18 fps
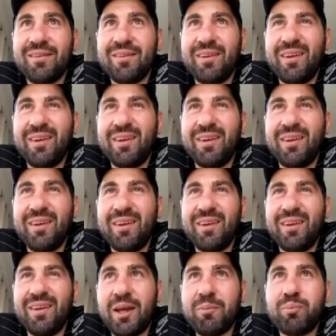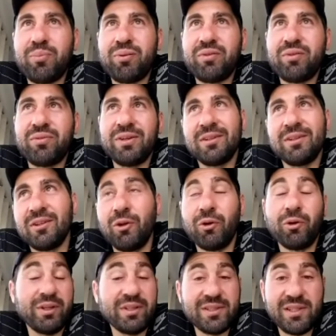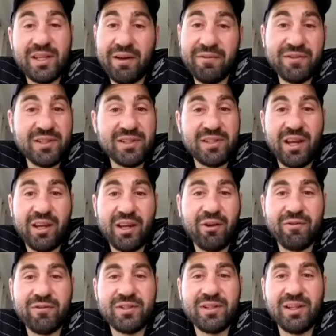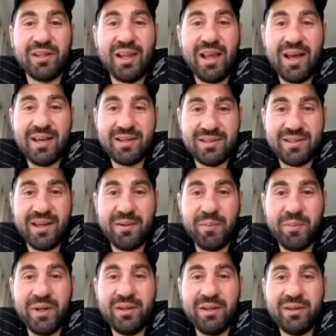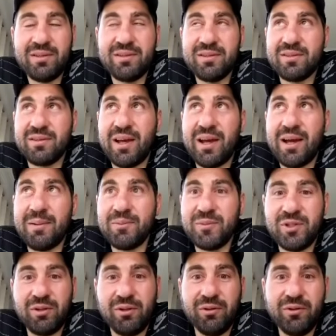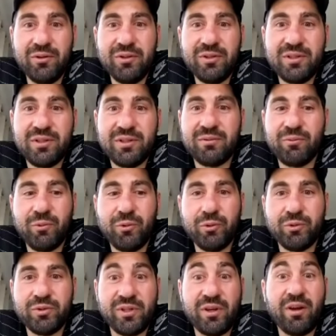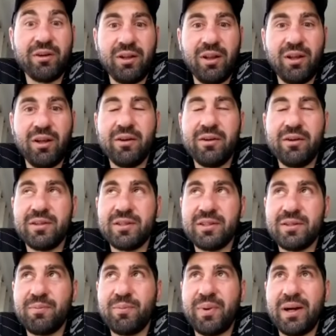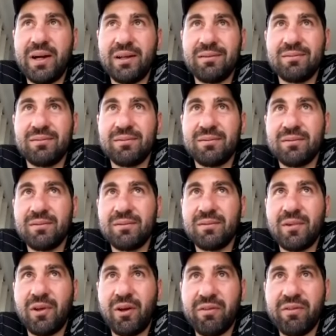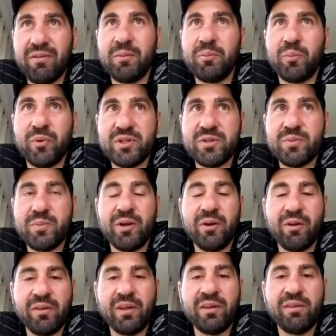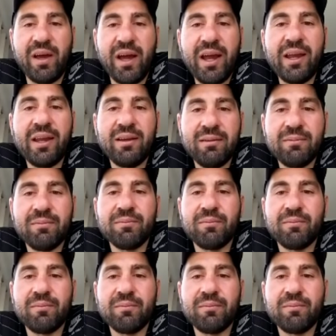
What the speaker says: yeah, look, it's tough to take, obviously, the last 10 minutes to lose. We were so close, but I think Brisbane on the day